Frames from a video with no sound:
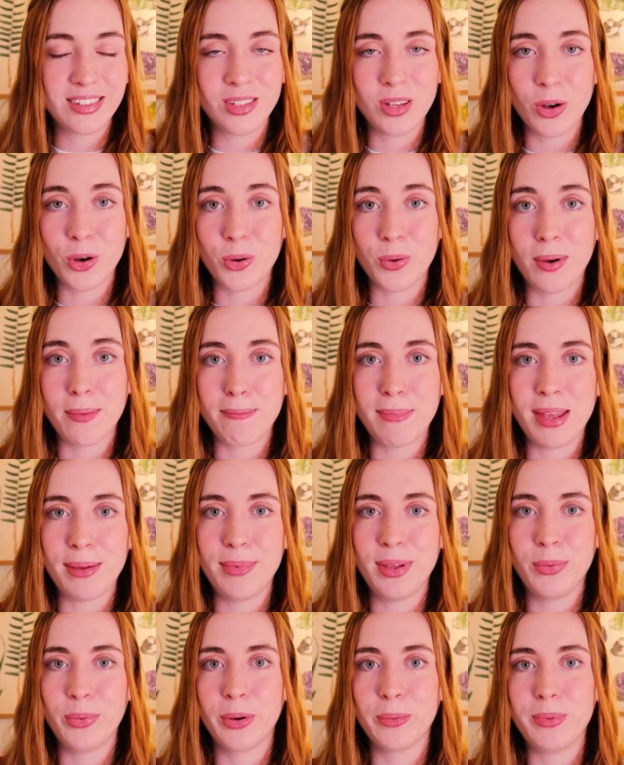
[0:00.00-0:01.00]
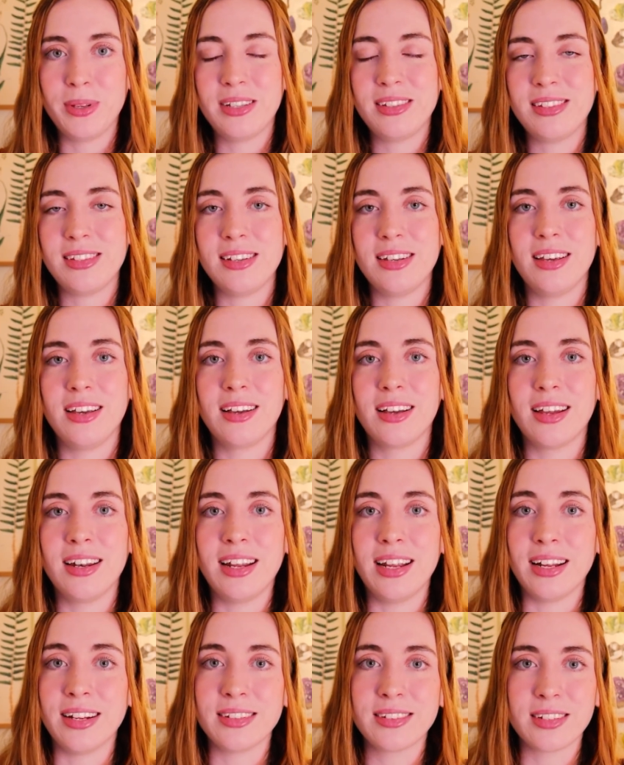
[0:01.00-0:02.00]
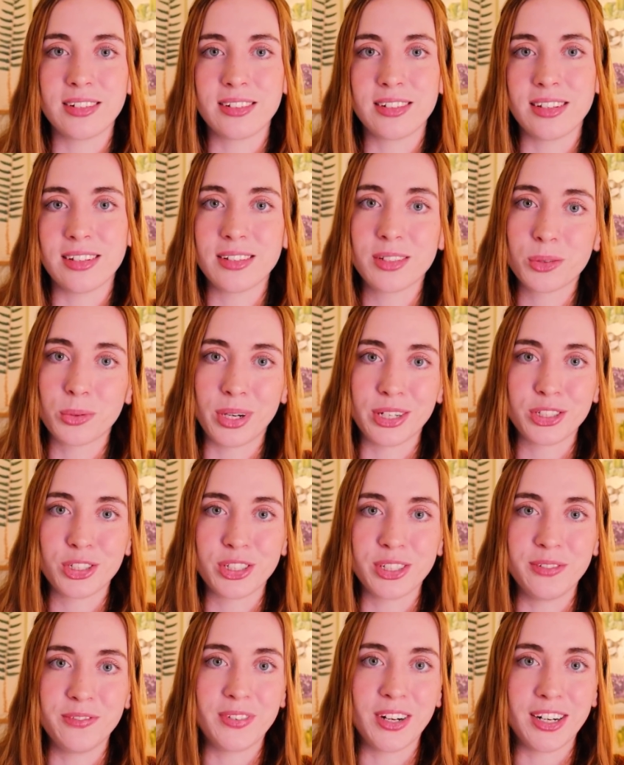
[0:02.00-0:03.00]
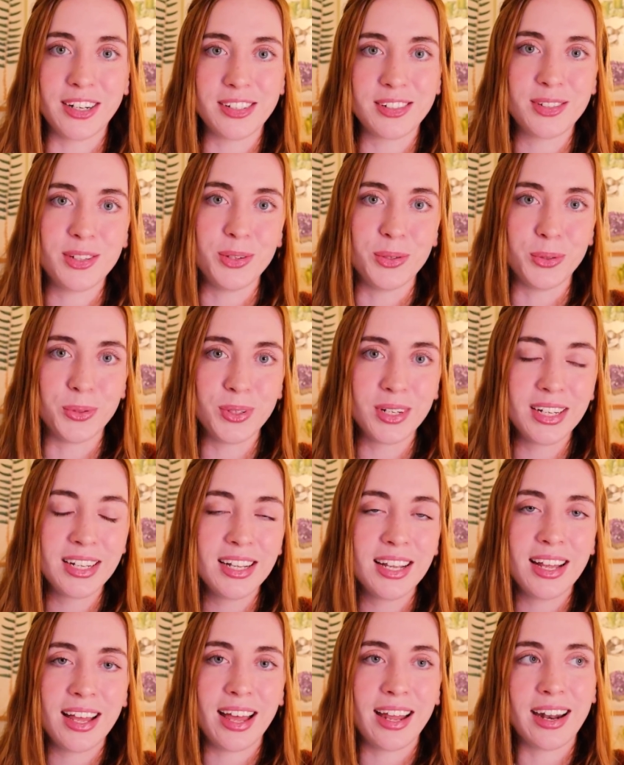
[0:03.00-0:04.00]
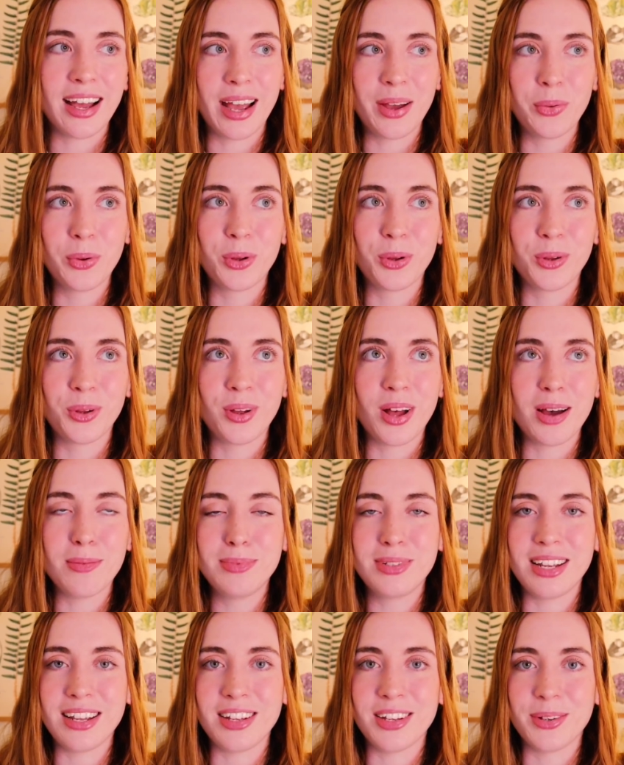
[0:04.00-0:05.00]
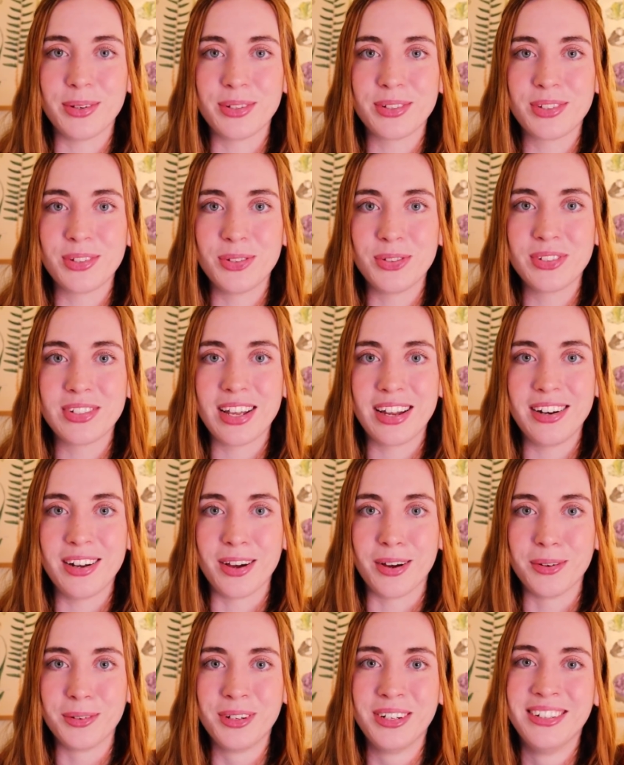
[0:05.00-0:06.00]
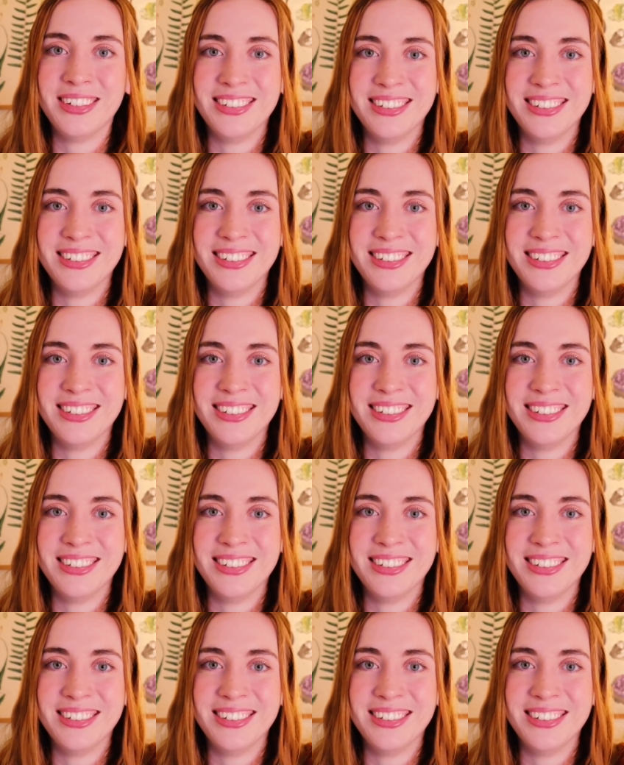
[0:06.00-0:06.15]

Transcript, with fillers: so maybe we'll be seeing an answer to this question very soon. And I will update you as soon as I know.